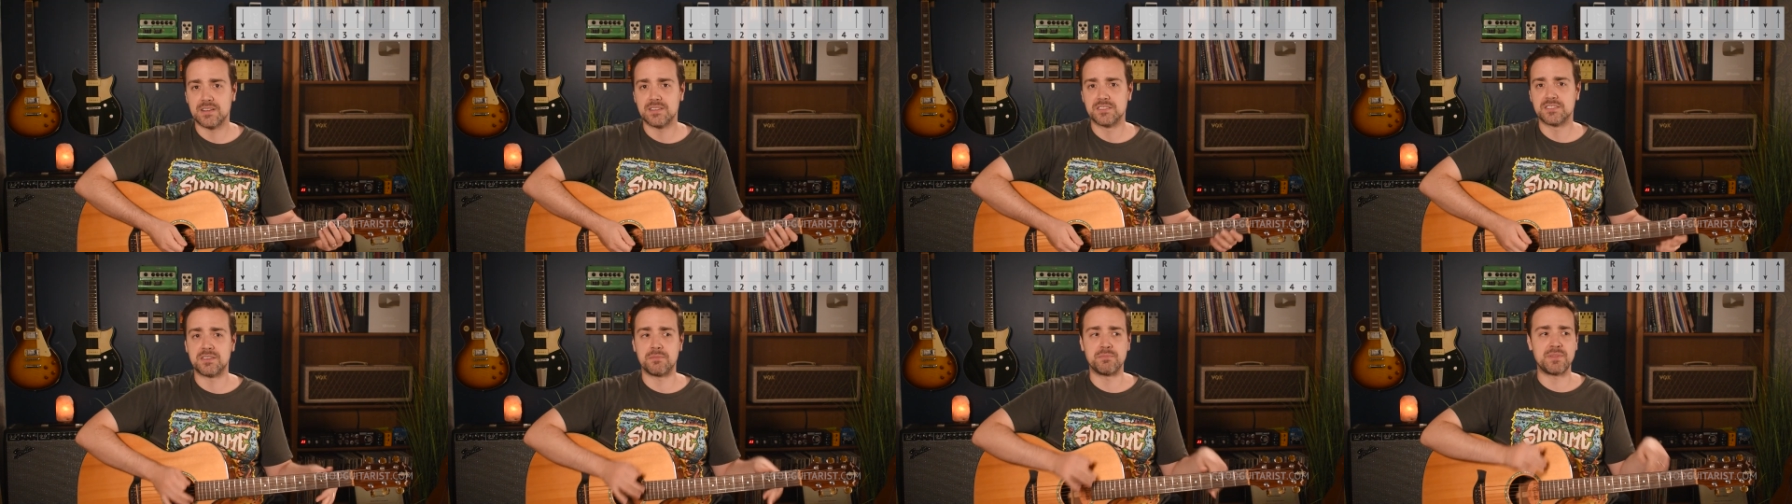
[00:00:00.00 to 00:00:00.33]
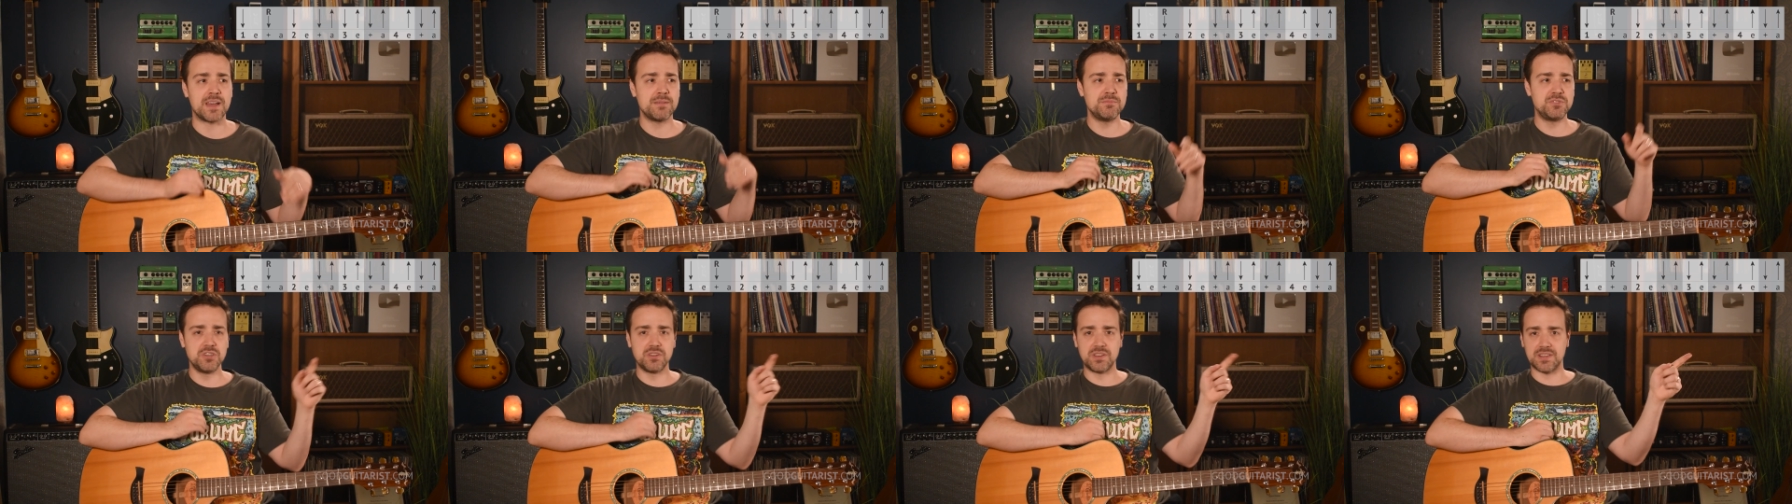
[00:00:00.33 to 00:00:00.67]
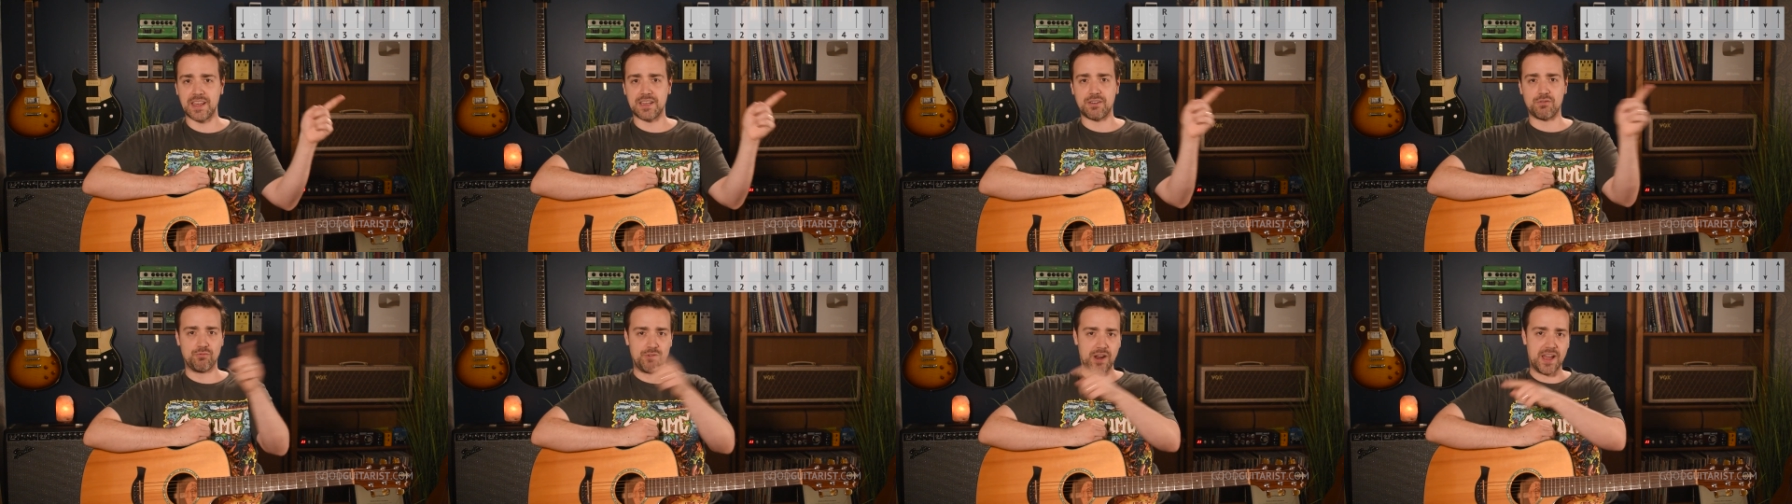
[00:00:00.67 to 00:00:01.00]
Sometimes you can
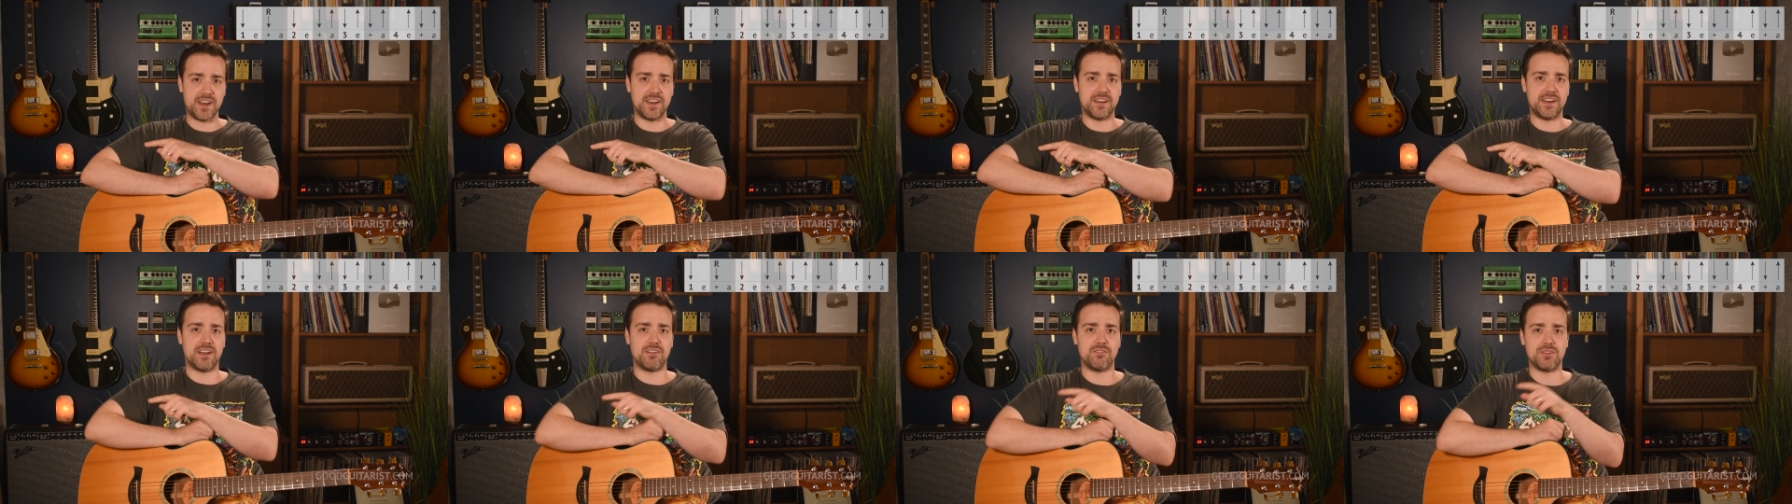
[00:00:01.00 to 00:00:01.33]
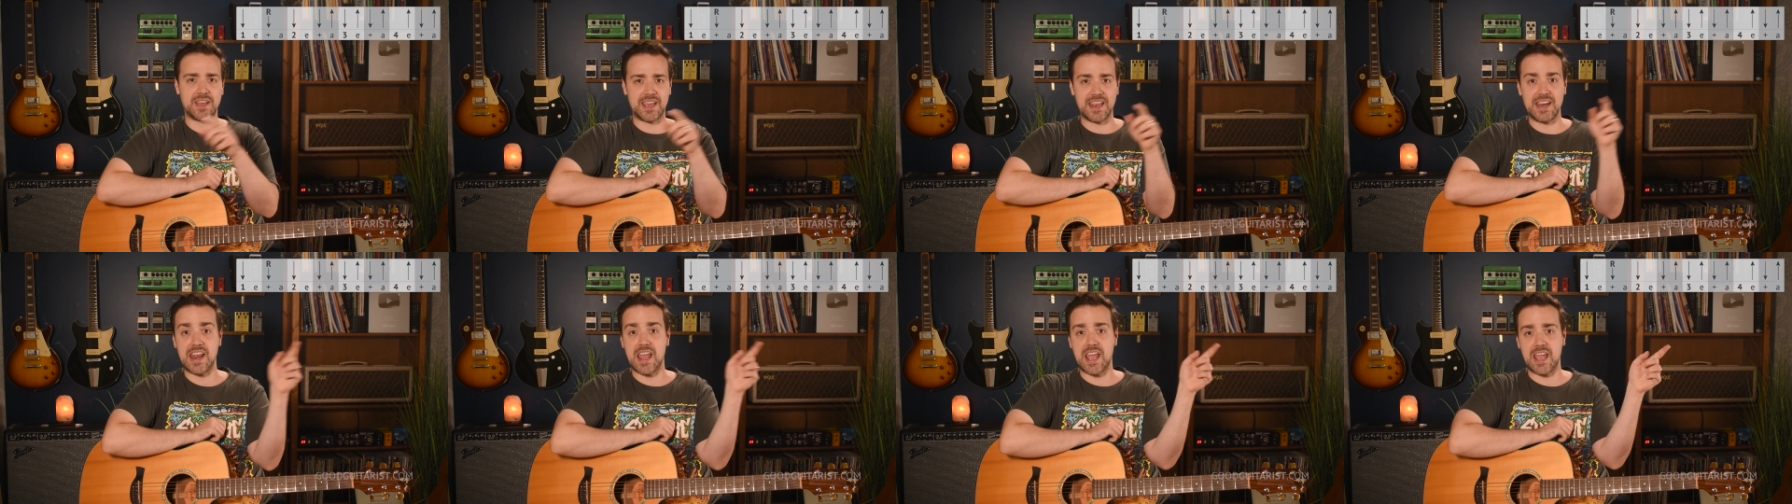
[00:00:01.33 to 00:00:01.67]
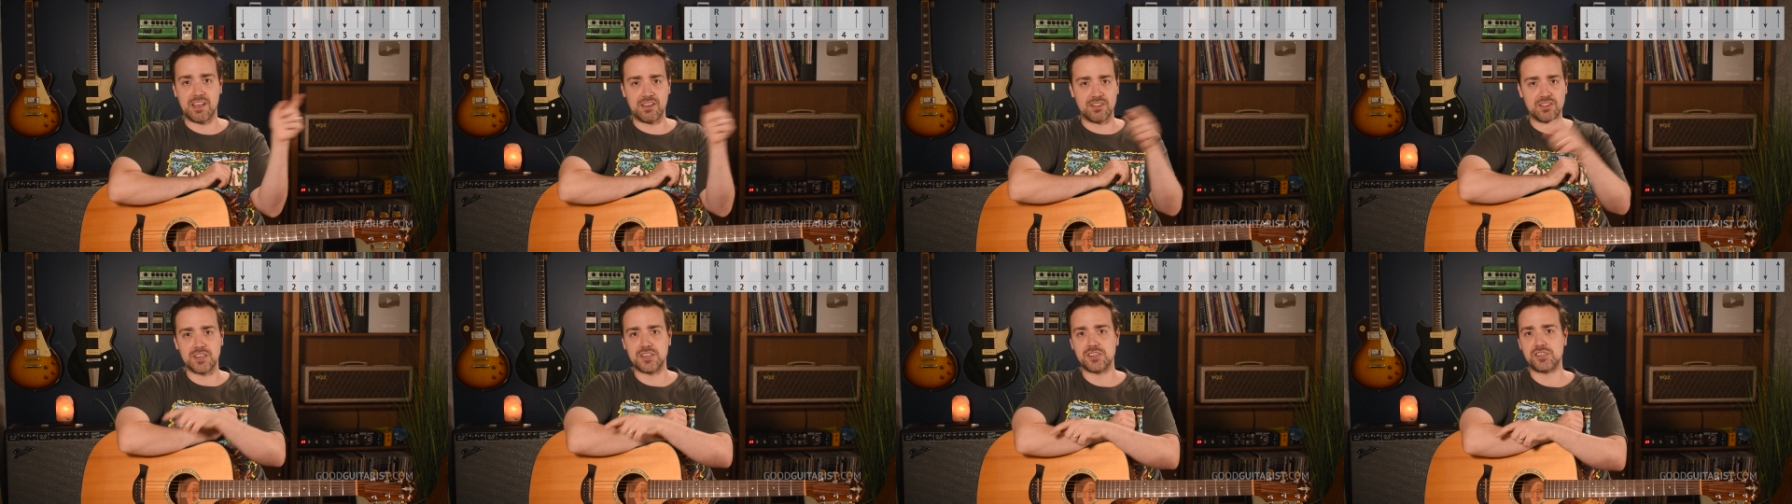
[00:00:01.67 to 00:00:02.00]
like write it out in
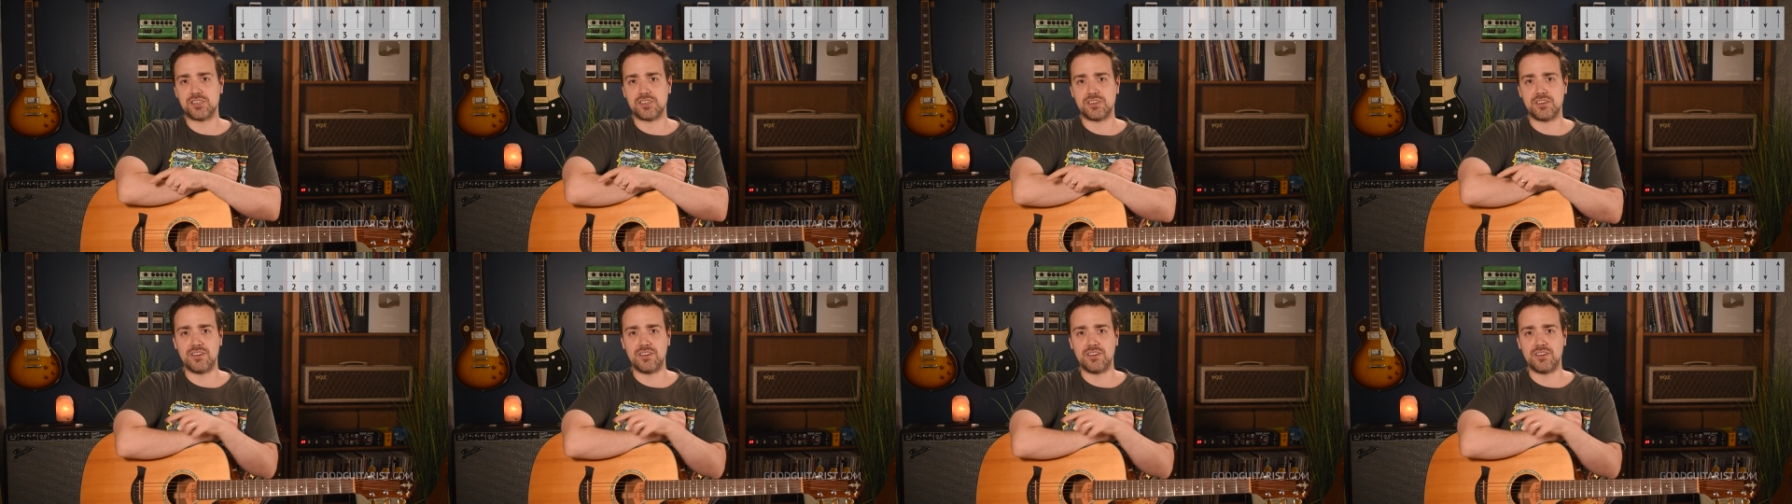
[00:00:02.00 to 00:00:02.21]
English,